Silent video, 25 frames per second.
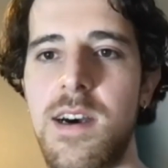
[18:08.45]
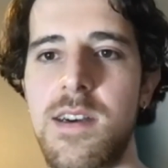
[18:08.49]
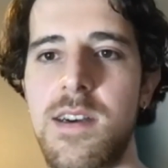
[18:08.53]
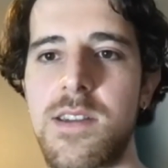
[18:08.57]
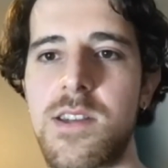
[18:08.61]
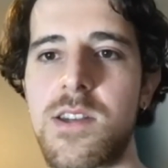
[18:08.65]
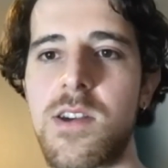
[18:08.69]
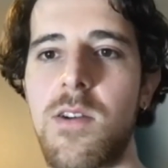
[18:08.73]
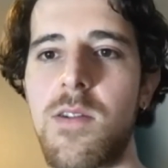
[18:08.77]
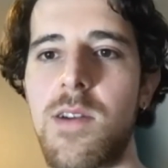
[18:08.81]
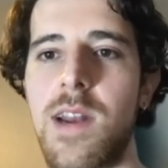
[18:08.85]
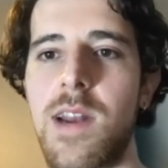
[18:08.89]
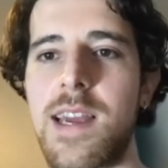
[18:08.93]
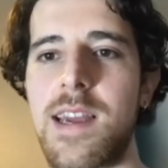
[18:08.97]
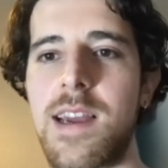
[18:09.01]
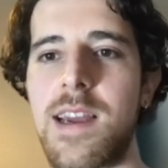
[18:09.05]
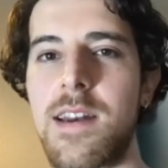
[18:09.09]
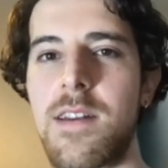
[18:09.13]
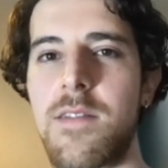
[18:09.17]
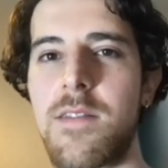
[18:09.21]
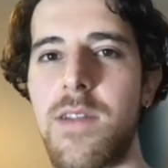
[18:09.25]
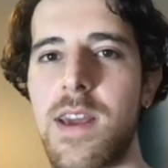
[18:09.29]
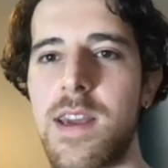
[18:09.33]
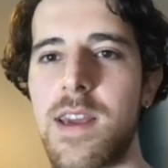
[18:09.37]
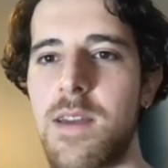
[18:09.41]
So like
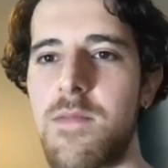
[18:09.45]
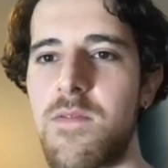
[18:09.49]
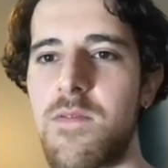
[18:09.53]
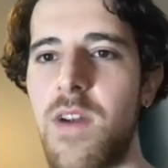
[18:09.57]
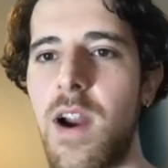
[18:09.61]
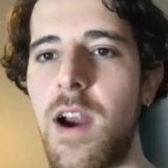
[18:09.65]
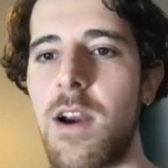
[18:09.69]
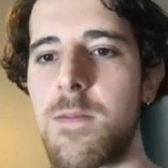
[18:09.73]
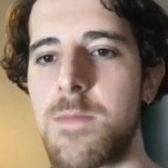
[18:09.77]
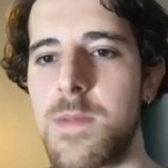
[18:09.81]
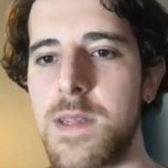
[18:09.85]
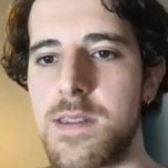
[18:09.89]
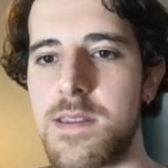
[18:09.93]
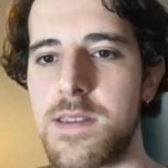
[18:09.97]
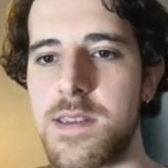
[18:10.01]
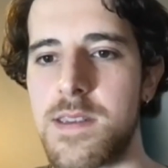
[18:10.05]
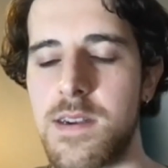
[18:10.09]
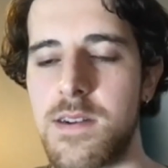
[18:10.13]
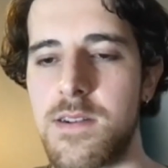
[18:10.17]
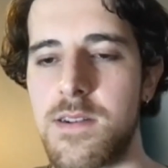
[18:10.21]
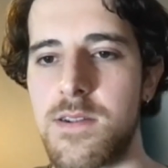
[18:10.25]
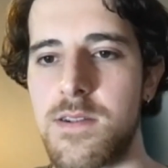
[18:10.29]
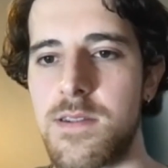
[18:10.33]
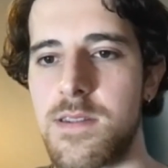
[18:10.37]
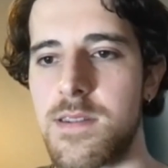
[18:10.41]
kind of like environment
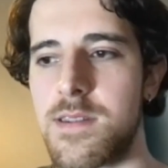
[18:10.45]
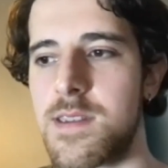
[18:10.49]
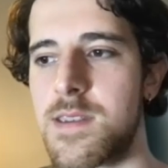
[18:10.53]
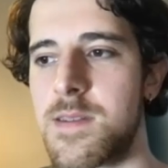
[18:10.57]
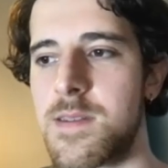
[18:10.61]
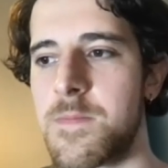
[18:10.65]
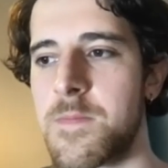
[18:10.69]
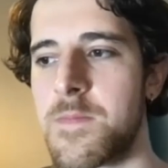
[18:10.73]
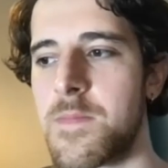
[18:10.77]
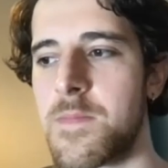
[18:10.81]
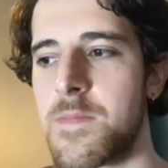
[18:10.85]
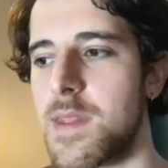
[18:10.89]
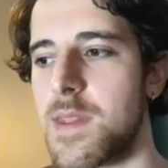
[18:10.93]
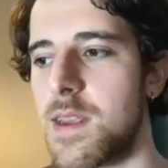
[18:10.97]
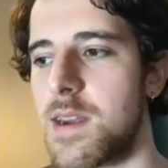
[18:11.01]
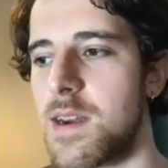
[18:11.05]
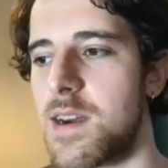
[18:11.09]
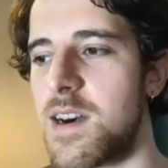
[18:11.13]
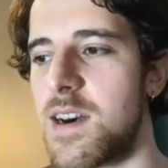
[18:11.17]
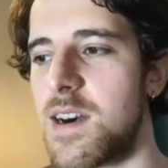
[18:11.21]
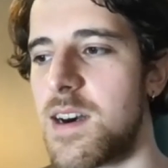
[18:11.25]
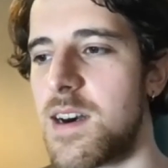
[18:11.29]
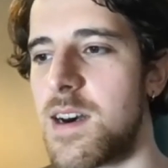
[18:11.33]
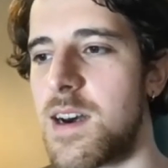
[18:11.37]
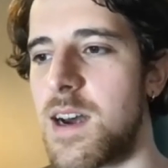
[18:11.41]
signals,
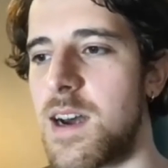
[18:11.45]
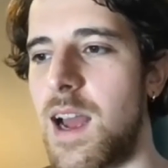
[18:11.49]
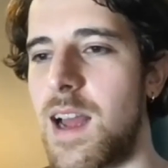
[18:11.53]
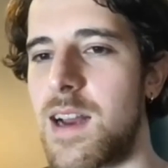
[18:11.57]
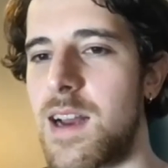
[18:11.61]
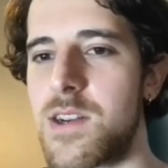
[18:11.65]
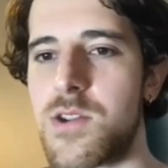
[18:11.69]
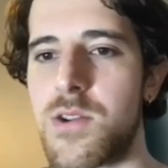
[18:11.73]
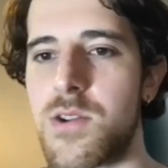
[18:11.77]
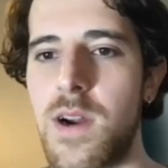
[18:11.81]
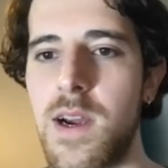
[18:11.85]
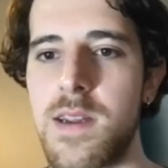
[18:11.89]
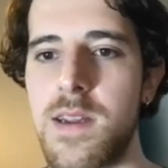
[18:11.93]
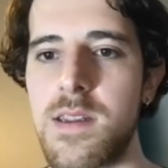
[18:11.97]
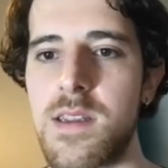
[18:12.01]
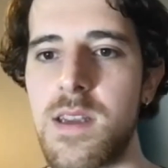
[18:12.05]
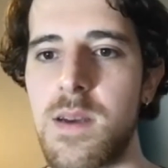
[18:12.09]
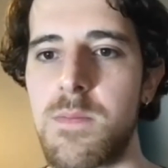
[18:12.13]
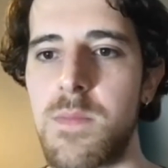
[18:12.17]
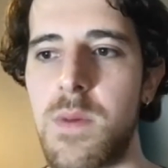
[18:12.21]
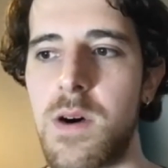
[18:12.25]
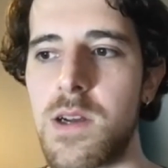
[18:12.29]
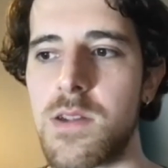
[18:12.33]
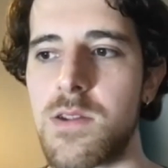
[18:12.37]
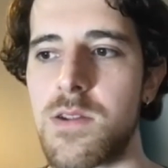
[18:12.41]
and trying to
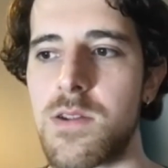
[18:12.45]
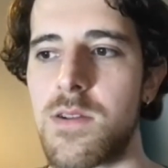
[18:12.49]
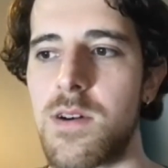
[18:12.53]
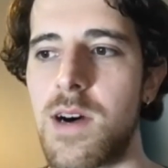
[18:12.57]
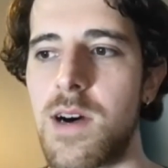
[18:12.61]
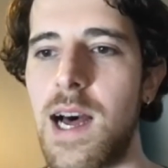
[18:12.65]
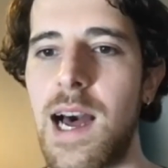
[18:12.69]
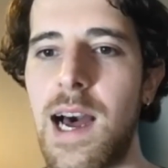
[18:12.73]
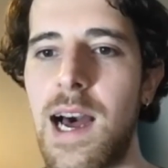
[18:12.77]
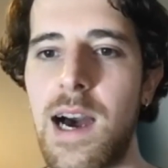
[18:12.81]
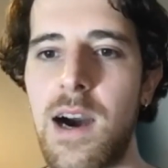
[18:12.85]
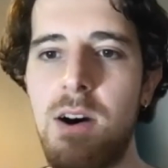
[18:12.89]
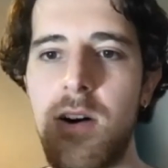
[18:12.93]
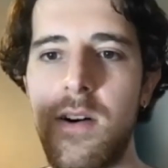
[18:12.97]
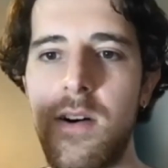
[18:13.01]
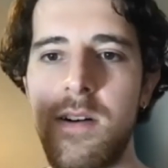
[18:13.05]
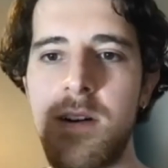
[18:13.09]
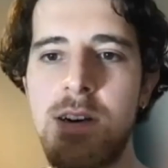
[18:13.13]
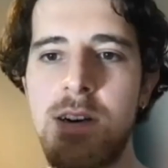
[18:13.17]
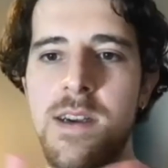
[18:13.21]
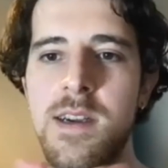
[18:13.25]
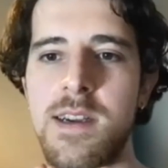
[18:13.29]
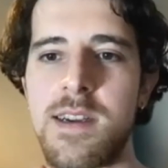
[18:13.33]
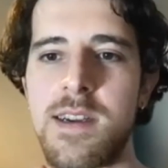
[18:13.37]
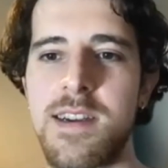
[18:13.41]
model how
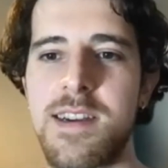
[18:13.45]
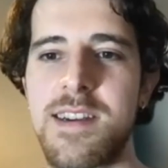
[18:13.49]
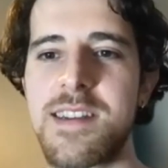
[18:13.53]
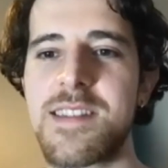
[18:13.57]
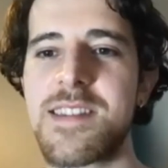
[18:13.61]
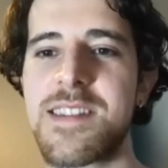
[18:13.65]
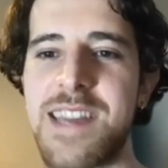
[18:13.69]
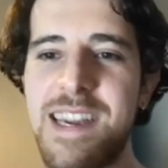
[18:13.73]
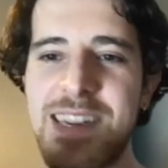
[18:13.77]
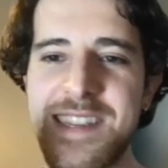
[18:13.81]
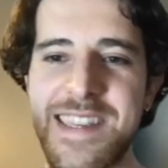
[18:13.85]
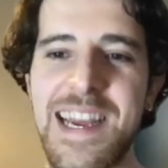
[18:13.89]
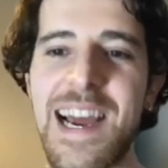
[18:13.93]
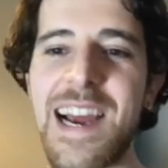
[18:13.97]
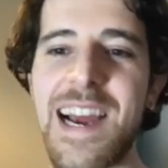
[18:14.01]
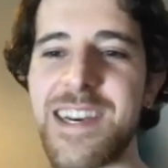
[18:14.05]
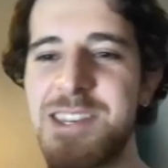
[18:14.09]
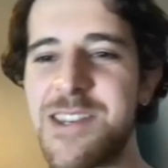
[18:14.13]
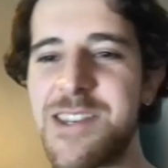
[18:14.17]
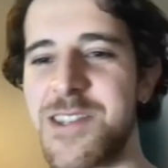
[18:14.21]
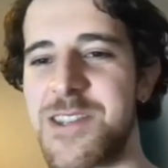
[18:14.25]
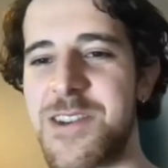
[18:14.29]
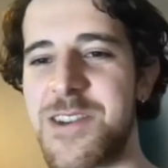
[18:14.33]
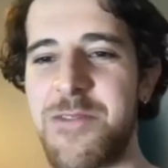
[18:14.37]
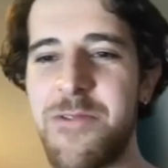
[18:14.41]
states,
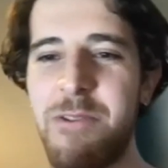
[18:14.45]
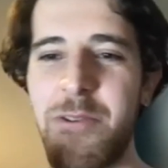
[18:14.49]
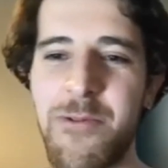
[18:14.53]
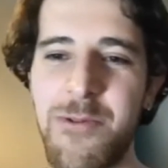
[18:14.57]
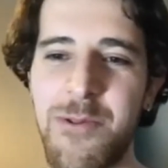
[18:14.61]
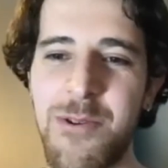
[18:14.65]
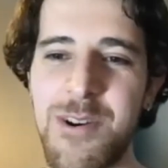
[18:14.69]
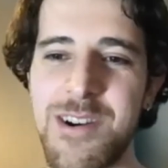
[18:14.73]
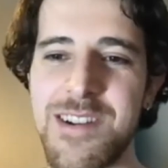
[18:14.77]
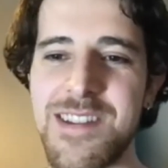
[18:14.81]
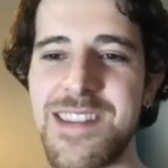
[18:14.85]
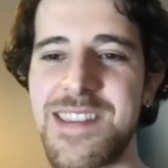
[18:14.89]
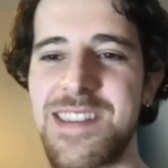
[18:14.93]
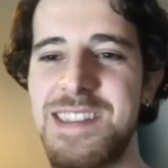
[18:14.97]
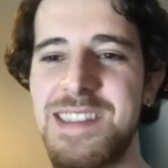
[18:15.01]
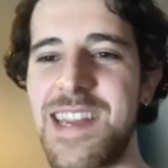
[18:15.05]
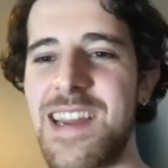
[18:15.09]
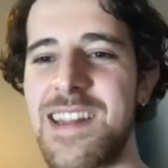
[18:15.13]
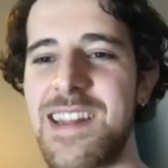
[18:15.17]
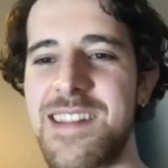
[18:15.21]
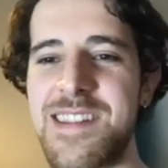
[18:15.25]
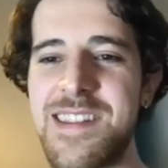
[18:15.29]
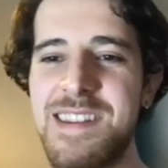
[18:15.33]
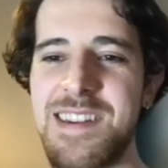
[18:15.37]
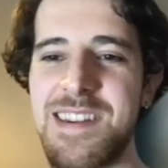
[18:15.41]
actions, and rewards
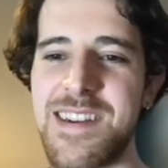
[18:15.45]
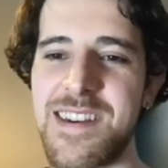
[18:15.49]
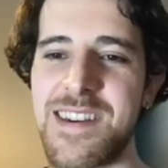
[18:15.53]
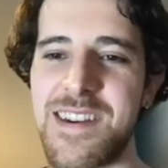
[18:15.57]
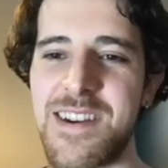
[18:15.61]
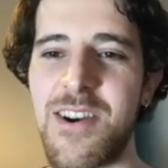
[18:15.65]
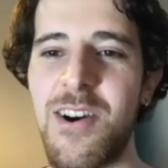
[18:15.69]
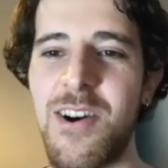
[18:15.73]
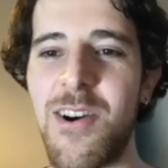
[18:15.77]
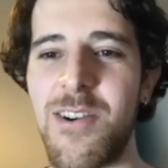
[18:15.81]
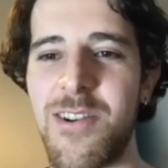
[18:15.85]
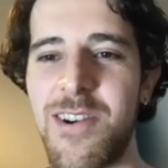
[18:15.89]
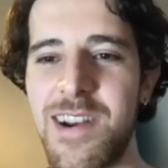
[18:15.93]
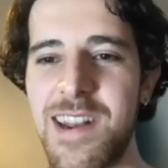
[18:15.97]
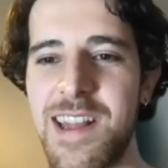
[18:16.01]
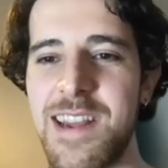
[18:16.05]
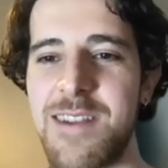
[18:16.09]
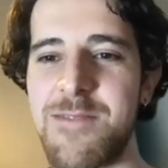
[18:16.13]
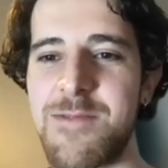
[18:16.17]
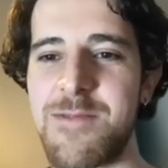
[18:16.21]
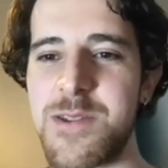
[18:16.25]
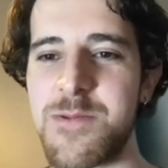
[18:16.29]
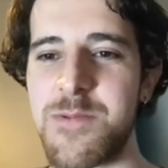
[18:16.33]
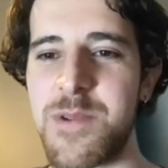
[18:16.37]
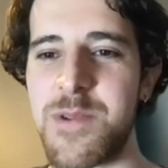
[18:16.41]
tend to
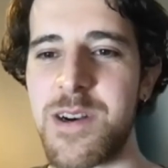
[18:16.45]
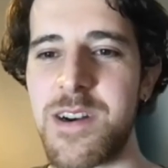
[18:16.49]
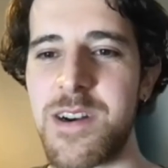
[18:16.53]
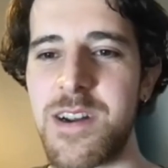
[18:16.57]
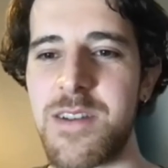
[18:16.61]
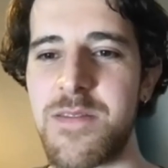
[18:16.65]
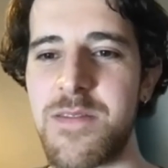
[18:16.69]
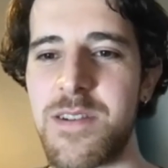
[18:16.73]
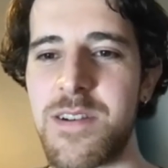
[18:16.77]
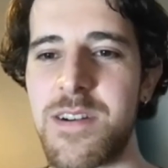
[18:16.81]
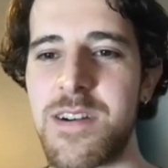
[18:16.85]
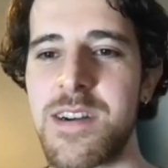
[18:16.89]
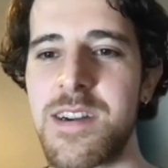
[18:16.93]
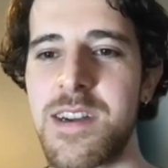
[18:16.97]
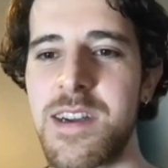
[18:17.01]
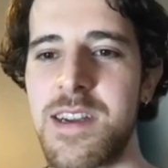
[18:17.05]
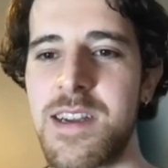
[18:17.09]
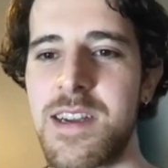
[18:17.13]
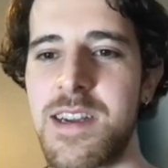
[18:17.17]
correlate with one another,